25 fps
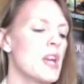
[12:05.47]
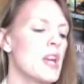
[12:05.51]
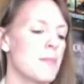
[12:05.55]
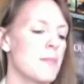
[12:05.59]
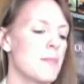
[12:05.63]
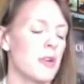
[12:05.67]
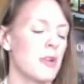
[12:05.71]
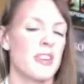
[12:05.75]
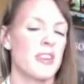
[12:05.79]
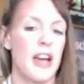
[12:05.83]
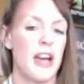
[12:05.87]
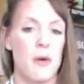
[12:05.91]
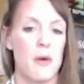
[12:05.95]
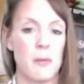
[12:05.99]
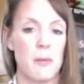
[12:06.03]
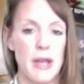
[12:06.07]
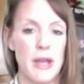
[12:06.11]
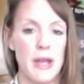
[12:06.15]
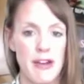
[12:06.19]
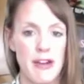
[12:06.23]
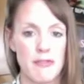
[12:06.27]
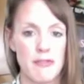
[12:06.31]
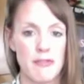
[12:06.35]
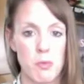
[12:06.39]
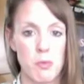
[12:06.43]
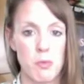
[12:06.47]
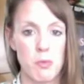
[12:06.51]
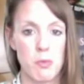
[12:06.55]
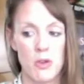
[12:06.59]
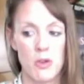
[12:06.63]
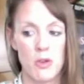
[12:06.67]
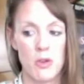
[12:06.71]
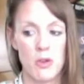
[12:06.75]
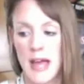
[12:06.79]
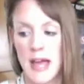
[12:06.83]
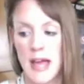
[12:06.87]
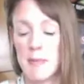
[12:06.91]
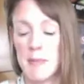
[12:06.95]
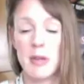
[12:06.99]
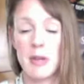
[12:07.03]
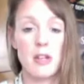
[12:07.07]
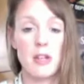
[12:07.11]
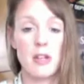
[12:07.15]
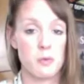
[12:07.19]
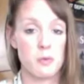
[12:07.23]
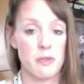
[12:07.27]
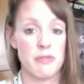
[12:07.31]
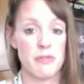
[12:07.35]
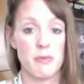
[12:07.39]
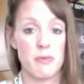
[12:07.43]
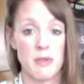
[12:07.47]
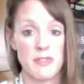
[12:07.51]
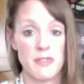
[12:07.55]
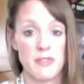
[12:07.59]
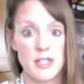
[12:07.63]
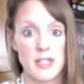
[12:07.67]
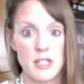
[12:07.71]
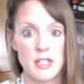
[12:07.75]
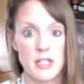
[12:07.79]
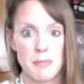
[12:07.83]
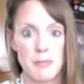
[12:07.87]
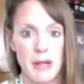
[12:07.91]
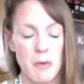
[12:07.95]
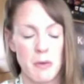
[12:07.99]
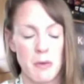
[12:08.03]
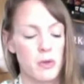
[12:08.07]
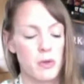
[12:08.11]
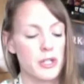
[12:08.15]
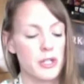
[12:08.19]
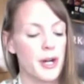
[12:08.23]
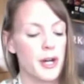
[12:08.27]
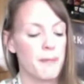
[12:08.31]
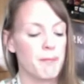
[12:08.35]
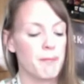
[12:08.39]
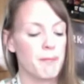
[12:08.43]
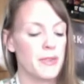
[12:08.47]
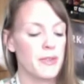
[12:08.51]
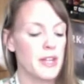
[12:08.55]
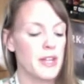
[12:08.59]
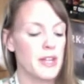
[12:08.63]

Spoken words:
but now we have one because we've since picked one up.